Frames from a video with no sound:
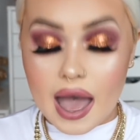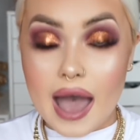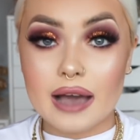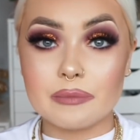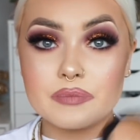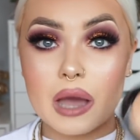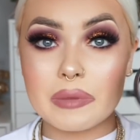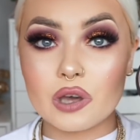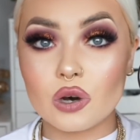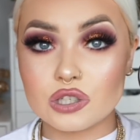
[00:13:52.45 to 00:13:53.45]
and
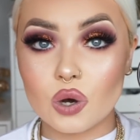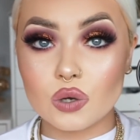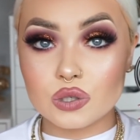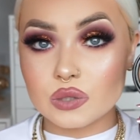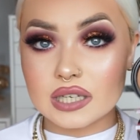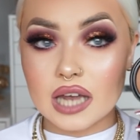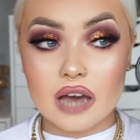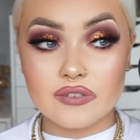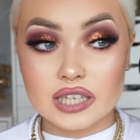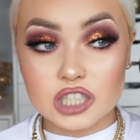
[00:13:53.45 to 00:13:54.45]
because it also did
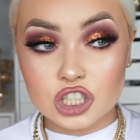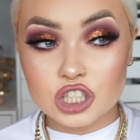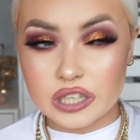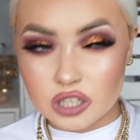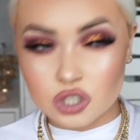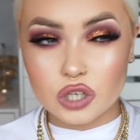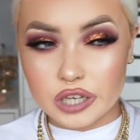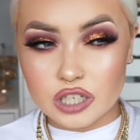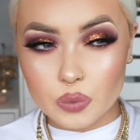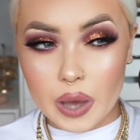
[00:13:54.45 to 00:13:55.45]
have a sheen to it
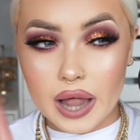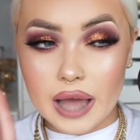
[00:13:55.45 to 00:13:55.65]
as well.